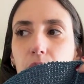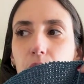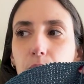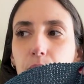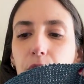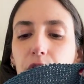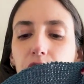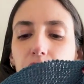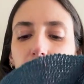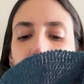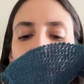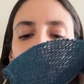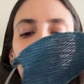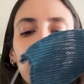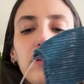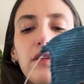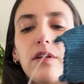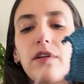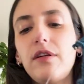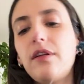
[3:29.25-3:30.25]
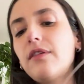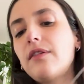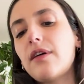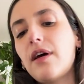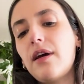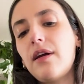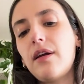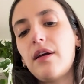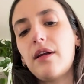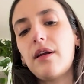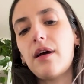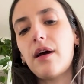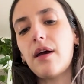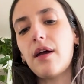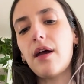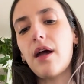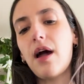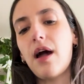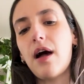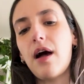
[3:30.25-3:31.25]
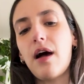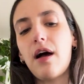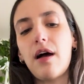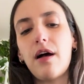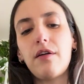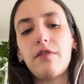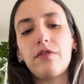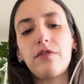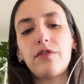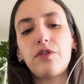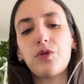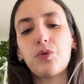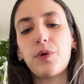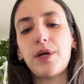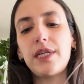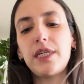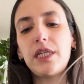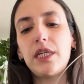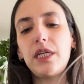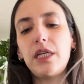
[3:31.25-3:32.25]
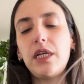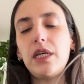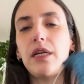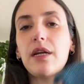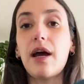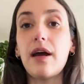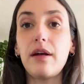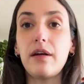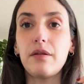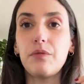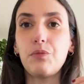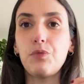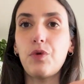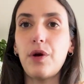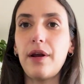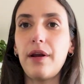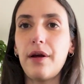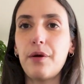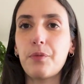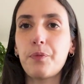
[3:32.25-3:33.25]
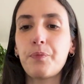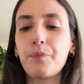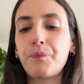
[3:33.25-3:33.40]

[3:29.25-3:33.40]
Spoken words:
before I start the design, and I have 29 right now.